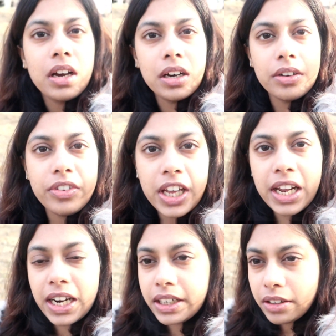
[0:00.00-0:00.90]
We
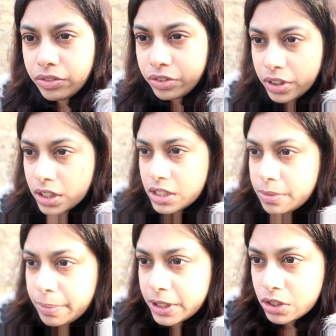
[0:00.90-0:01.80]
are at our
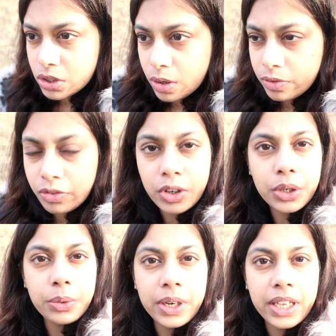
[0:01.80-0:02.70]
first pit stop
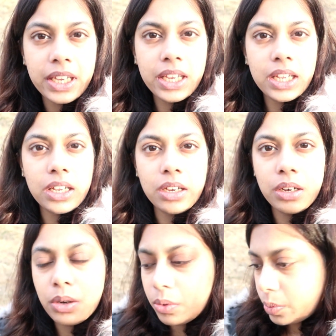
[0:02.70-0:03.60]
for today,
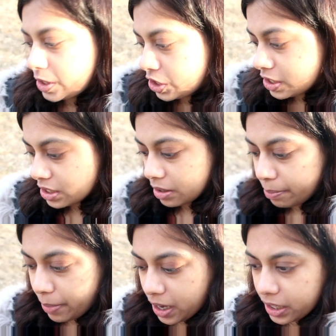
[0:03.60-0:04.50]
which is a
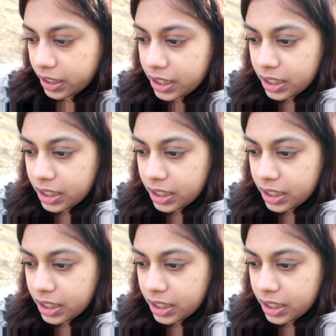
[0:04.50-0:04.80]
park,